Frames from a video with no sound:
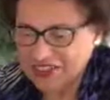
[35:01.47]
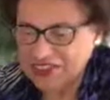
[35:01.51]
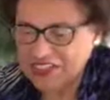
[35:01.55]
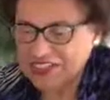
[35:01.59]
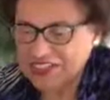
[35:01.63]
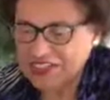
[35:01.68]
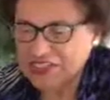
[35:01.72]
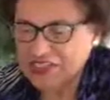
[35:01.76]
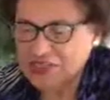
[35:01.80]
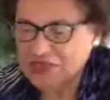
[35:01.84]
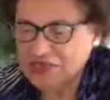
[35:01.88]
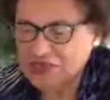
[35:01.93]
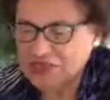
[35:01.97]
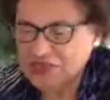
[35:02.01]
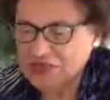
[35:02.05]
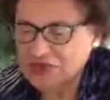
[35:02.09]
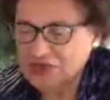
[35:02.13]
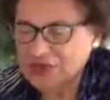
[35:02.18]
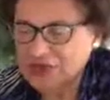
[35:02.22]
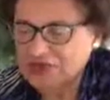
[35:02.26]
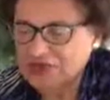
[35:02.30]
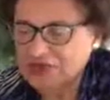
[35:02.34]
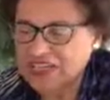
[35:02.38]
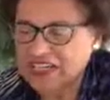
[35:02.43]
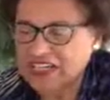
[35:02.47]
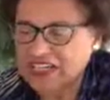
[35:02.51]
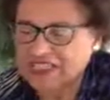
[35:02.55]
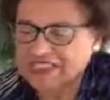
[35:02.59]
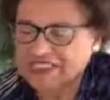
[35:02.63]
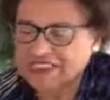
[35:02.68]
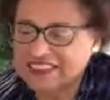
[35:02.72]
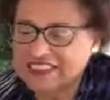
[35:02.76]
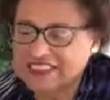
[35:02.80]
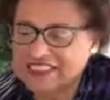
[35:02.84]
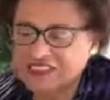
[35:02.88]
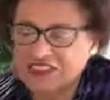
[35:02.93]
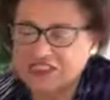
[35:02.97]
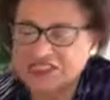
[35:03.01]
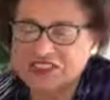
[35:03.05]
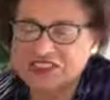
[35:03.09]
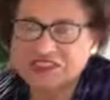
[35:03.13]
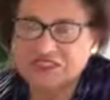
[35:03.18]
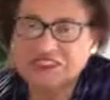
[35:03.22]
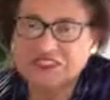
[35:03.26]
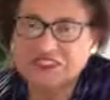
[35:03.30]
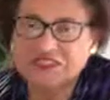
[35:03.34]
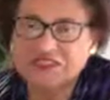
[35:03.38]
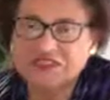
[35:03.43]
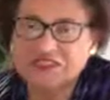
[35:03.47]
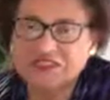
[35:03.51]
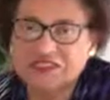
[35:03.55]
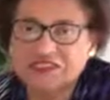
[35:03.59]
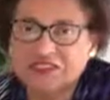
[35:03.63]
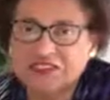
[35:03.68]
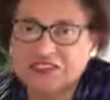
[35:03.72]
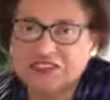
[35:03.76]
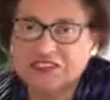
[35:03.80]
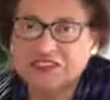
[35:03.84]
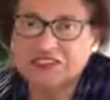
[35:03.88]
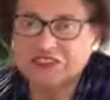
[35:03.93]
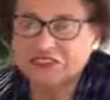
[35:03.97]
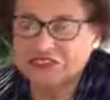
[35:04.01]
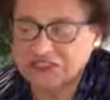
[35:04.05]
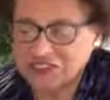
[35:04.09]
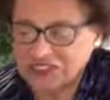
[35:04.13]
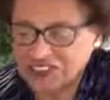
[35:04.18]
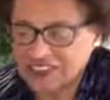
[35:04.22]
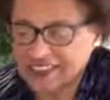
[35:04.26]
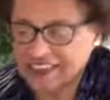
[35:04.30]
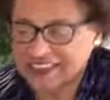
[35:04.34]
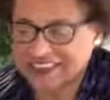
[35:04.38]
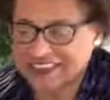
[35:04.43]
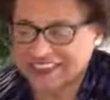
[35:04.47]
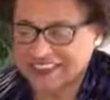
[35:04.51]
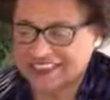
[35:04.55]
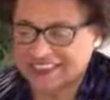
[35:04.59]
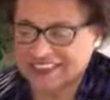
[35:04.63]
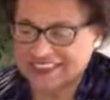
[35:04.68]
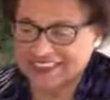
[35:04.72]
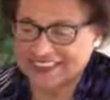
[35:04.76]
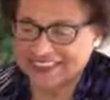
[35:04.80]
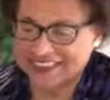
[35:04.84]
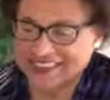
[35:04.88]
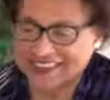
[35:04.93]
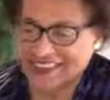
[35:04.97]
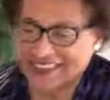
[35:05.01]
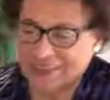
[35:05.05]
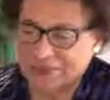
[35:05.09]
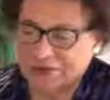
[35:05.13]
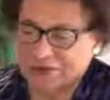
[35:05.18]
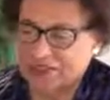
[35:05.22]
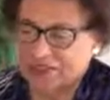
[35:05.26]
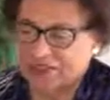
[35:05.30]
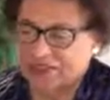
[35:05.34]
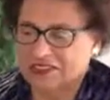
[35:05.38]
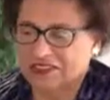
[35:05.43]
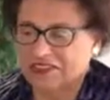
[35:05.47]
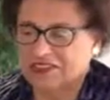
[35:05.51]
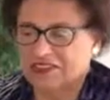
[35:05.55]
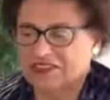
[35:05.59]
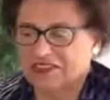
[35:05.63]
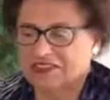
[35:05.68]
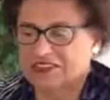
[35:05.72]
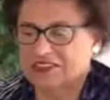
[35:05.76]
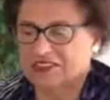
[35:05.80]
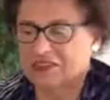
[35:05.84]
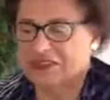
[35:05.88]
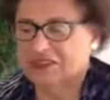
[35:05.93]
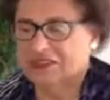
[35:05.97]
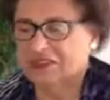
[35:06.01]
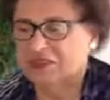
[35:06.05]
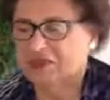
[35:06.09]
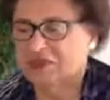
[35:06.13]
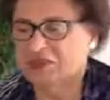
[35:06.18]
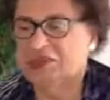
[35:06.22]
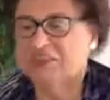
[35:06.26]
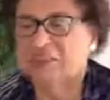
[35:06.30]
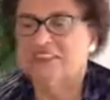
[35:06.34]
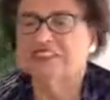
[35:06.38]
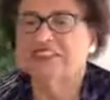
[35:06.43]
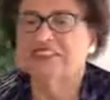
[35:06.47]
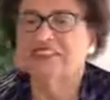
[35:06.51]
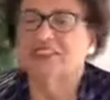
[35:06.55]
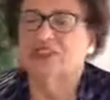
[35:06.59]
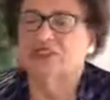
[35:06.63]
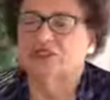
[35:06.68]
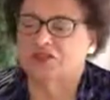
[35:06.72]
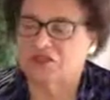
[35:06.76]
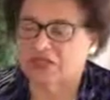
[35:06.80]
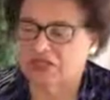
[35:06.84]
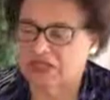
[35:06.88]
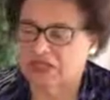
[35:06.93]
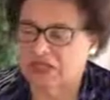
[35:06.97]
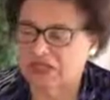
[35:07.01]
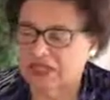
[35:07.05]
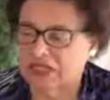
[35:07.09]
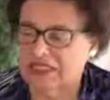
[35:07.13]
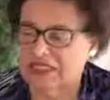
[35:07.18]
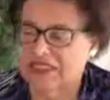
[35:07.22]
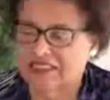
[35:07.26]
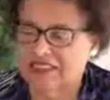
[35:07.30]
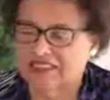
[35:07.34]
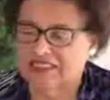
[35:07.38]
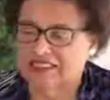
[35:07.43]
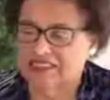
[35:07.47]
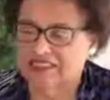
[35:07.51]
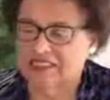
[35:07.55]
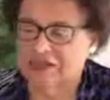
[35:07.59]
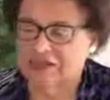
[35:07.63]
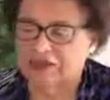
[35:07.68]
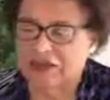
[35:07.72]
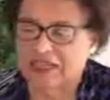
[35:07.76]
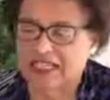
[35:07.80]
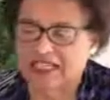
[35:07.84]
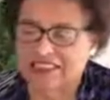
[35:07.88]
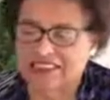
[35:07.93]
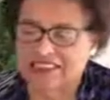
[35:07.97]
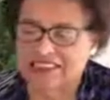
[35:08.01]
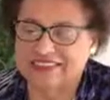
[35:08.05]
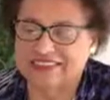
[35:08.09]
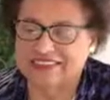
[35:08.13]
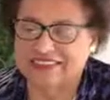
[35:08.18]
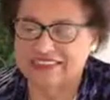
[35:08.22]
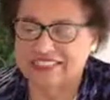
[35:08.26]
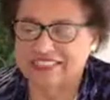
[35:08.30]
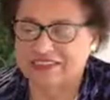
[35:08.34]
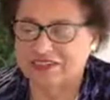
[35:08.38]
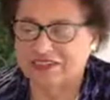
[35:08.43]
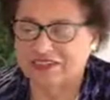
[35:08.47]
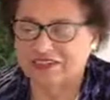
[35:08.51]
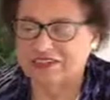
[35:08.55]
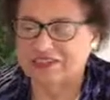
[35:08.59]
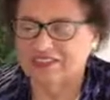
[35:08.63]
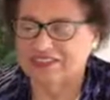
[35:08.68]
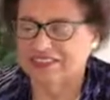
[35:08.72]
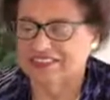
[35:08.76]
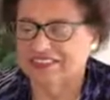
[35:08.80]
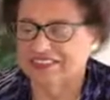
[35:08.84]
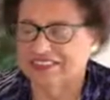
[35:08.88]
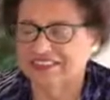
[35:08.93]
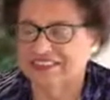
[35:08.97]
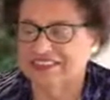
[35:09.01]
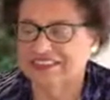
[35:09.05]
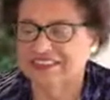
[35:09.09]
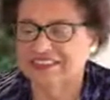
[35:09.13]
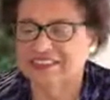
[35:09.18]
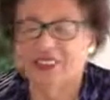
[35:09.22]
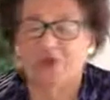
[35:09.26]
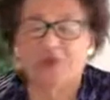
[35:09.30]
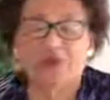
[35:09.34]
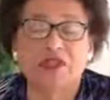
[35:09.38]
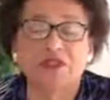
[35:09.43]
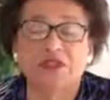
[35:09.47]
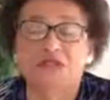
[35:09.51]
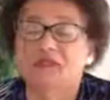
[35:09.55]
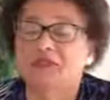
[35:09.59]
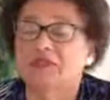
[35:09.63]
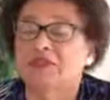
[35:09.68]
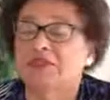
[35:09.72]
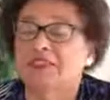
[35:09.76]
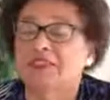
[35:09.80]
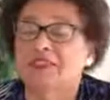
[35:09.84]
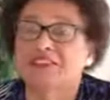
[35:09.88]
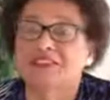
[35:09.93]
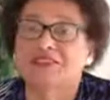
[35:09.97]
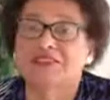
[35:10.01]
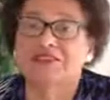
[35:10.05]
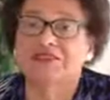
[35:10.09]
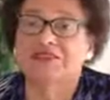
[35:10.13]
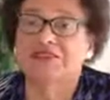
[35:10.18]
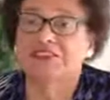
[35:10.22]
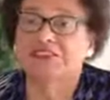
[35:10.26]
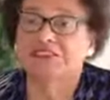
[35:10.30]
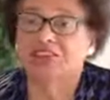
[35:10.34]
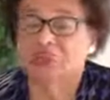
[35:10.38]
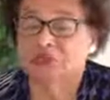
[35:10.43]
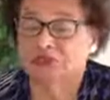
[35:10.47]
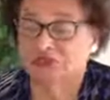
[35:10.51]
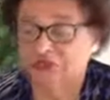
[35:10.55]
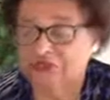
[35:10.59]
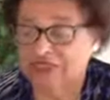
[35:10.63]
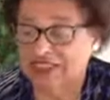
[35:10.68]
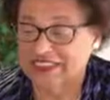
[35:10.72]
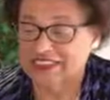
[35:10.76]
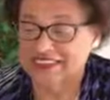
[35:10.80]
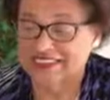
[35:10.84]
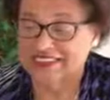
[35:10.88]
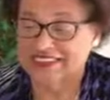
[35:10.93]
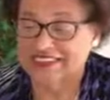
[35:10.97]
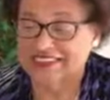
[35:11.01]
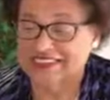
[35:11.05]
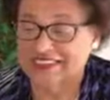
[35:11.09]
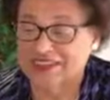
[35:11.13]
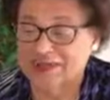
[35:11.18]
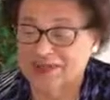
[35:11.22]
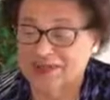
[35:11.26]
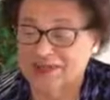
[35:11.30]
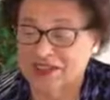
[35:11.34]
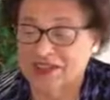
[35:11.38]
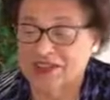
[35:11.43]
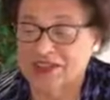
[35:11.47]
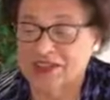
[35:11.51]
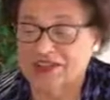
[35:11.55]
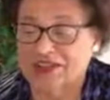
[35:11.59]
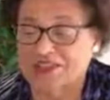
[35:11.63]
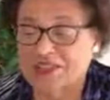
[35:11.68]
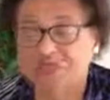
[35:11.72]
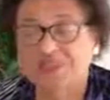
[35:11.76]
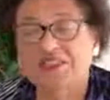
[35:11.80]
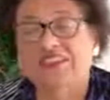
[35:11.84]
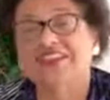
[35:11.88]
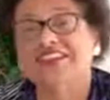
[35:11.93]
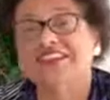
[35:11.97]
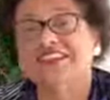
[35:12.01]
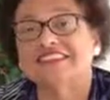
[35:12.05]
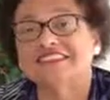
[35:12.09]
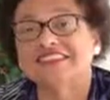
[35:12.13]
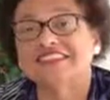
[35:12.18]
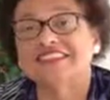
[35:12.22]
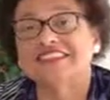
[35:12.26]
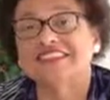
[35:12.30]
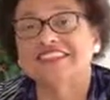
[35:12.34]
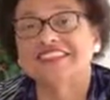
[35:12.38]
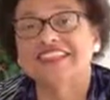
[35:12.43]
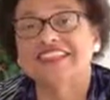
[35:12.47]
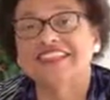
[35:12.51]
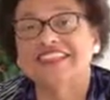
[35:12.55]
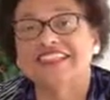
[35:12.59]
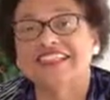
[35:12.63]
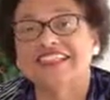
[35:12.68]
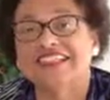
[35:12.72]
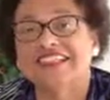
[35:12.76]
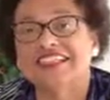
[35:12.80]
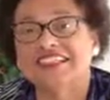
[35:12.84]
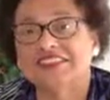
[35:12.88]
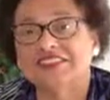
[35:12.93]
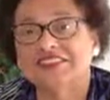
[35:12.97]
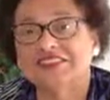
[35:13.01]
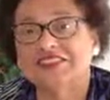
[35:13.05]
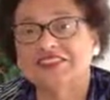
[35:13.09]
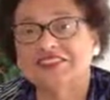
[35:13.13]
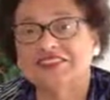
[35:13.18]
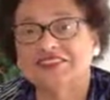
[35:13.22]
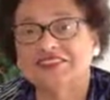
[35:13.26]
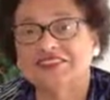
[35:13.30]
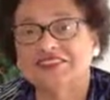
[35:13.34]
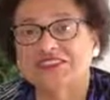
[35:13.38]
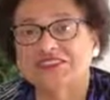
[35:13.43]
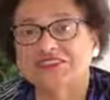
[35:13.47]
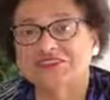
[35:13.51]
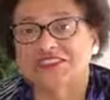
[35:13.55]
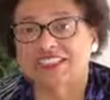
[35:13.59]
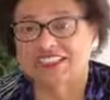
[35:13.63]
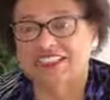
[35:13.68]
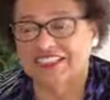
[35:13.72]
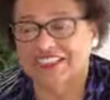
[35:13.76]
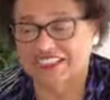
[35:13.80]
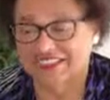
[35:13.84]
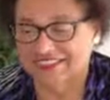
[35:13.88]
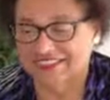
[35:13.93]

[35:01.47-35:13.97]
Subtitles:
we don't, we will find that our stress-filled feelings about others will express in our own minds, our bodies, and our affairs, keeping from us the rich blessings that belong to us as children of God.